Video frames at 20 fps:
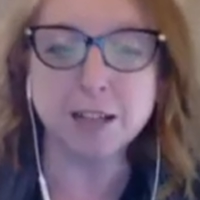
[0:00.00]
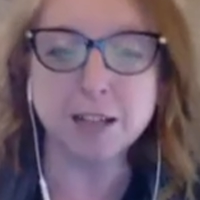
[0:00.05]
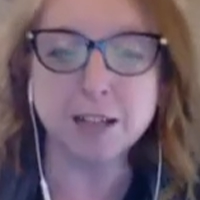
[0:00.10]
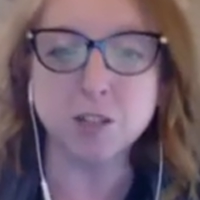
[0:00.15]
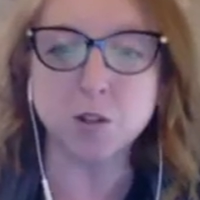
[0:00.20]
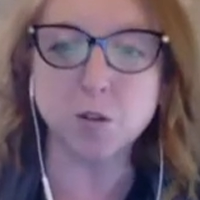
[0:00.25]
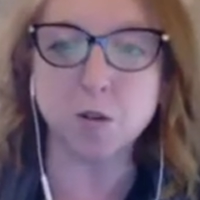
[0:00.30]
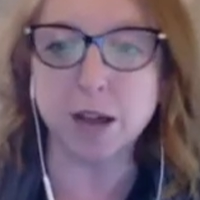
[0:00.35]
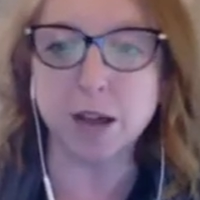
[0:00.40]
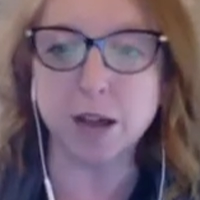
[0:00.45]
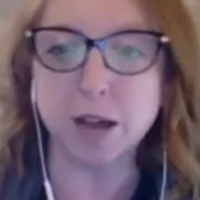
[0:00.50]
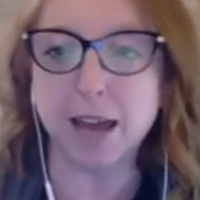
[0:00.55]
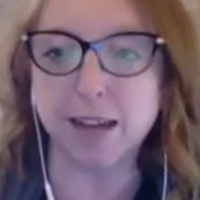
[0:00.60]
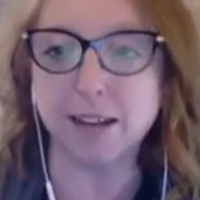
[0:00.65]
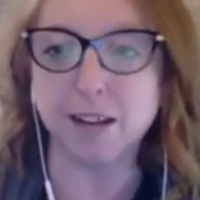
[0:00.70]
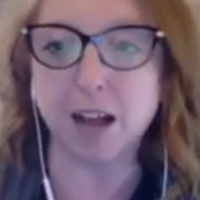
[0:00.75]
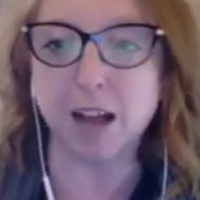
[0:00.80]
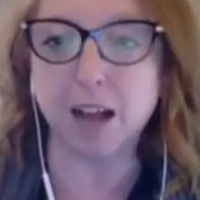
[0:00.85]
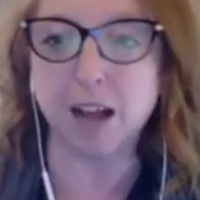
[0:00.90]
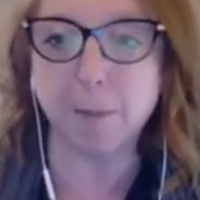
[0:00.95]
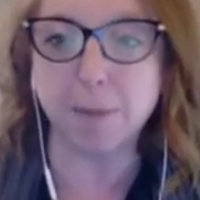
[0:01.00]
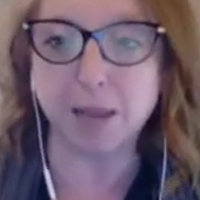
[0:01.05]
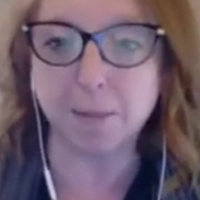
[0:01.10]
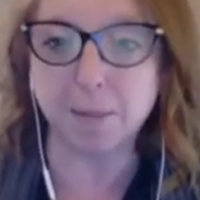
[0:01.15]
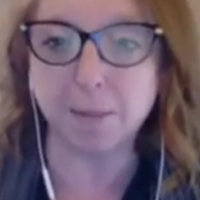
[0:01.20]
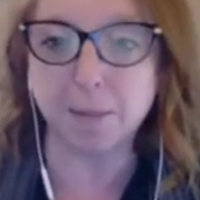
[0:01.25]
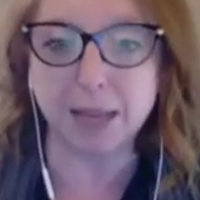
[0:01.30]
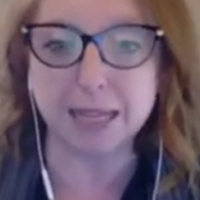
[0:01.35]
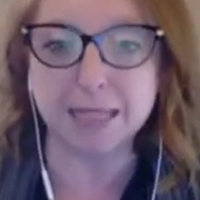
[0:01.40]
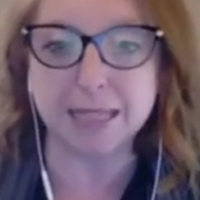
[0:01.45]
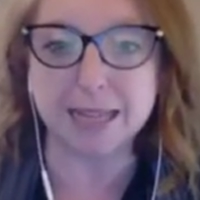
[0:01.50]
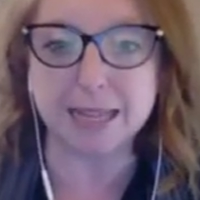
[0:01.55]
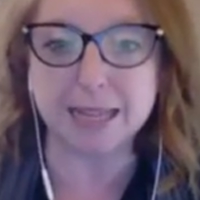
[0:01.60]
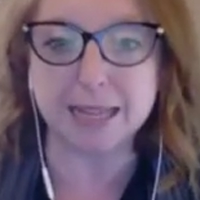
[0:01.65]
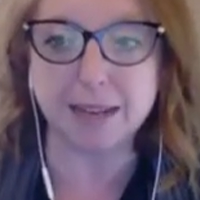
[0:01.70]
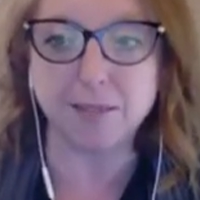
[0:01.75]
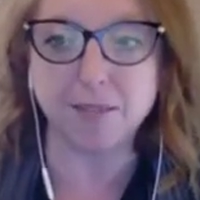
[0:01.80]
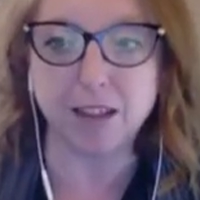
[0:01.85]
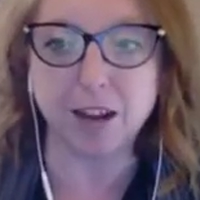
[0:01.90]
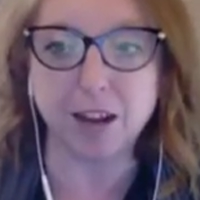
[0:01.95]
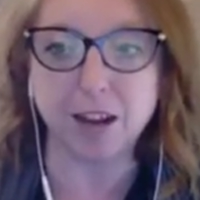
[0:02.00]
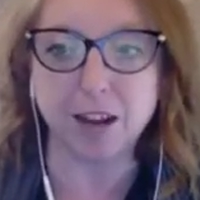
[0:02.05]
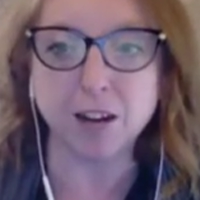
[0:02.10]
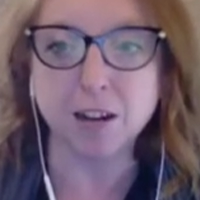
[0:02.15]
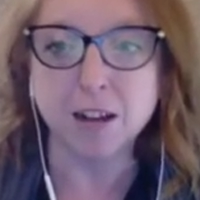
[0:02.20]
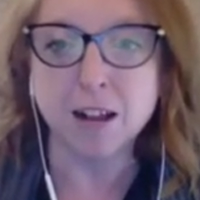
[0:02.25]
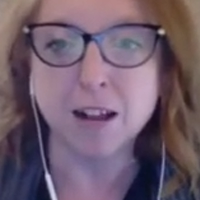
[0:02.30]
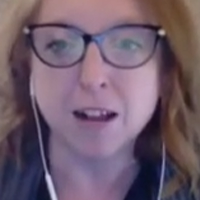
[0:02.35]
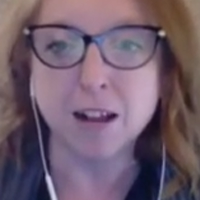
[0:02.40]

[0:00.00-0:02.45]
So go ahead and copy and paste that in there.